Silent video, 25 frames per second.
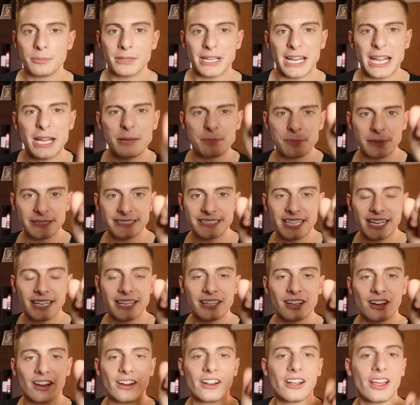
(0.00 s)
But in
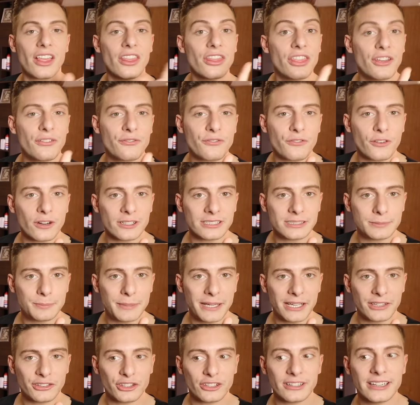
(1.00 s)
particular, the first
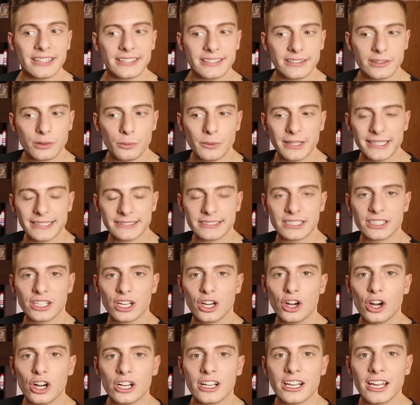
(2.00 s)
picture, this is the one that's gonna
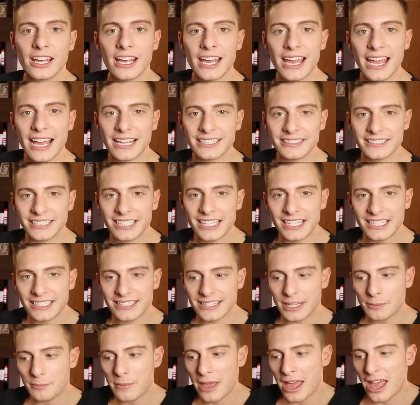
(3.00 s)
hook and tease
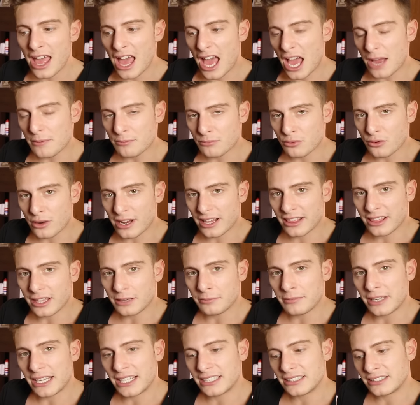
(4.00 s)
them and bring
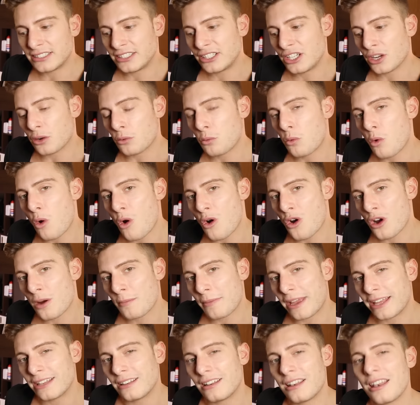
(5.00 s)
them into your
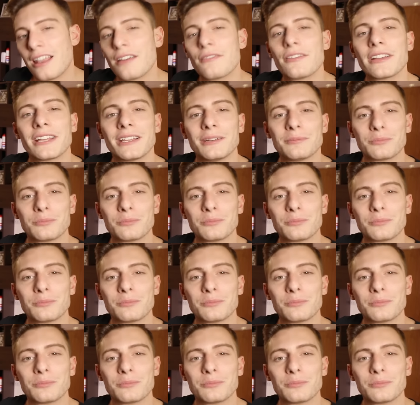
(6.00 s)
warm and loving